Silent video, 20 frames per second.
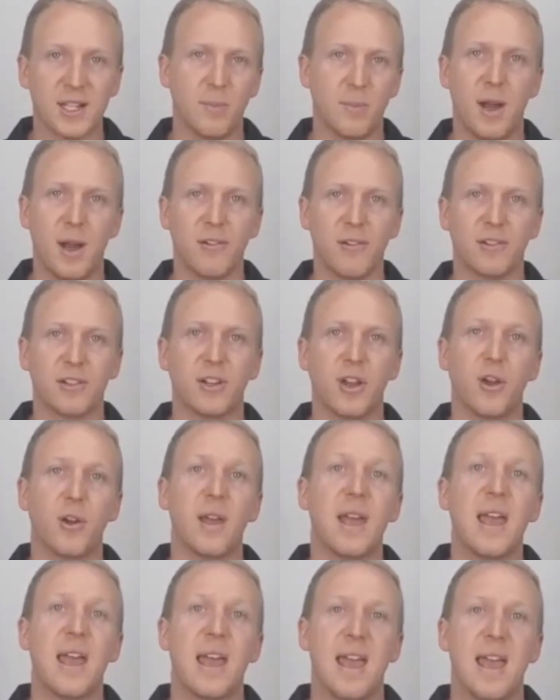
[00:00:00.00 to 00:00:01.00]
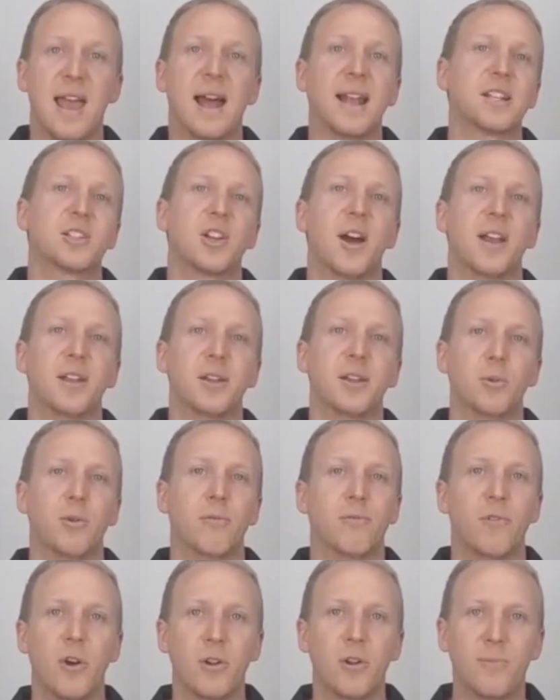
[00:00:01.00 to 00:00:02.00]
I might go outside and do a
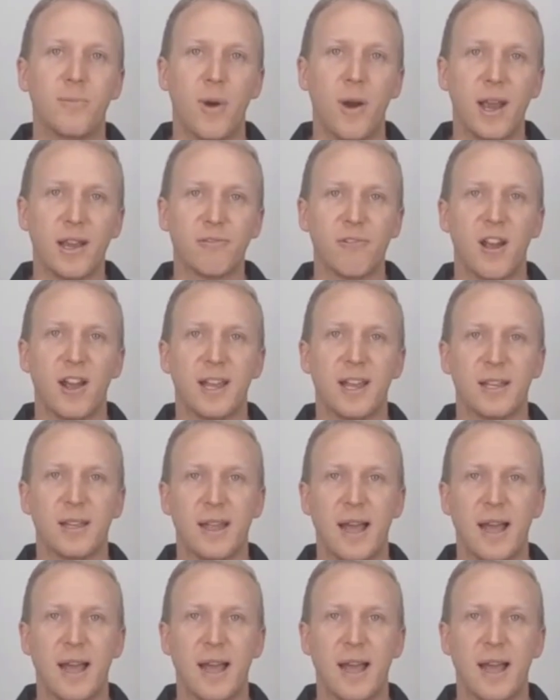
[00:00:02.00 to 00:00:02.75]
road bike ride.